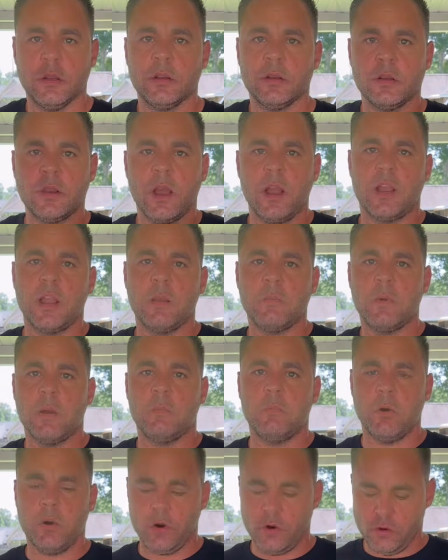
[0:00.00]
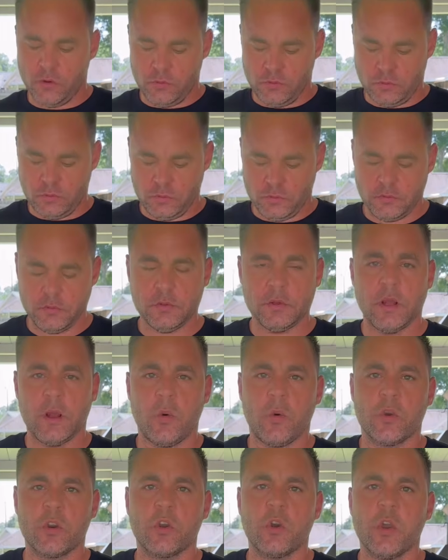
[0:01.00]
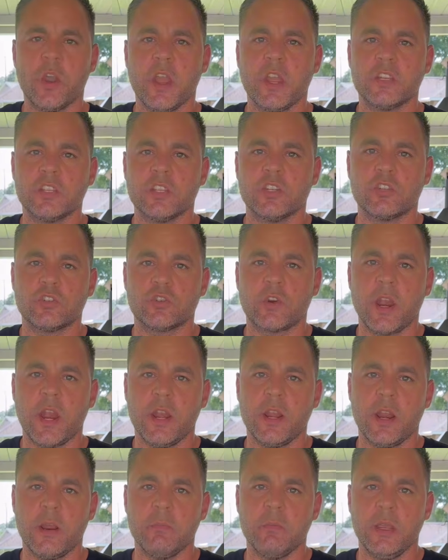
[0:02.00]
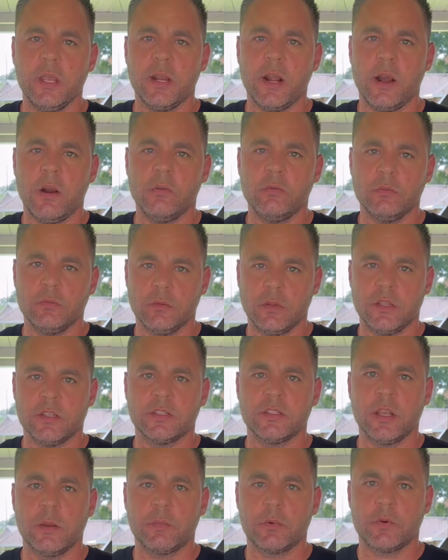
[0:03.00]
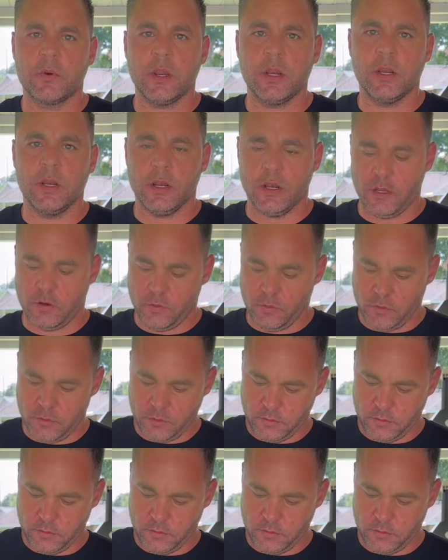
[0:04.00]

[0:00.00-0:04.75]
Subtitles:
Now I got my bowl. I want to go ahead and just strain that meat out and separate the liquid.